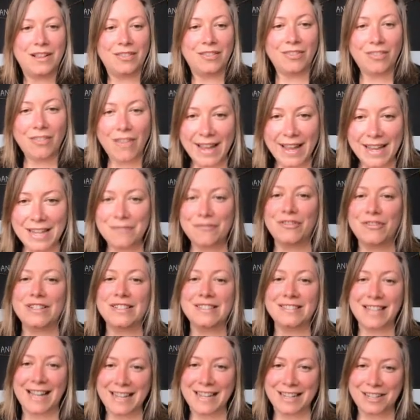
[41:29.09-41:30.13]
life
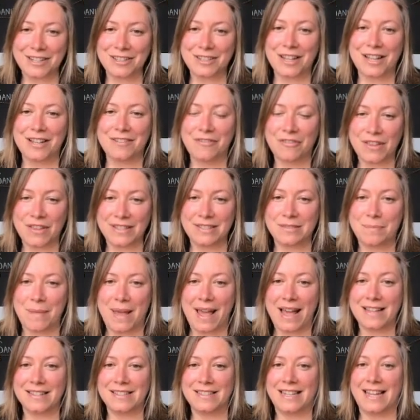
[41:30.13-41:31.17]
cycle of this
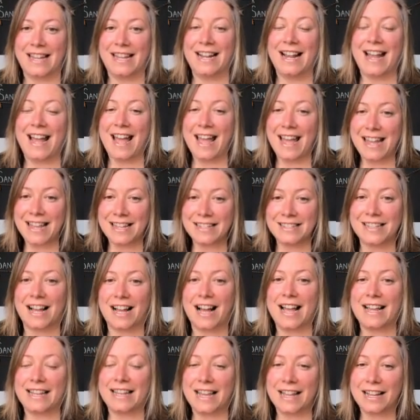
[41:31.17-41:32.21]
basket, and
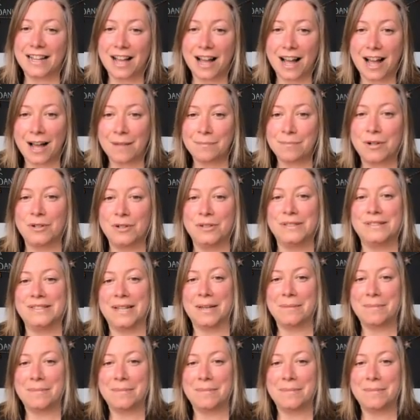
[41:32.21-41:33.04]
I can compost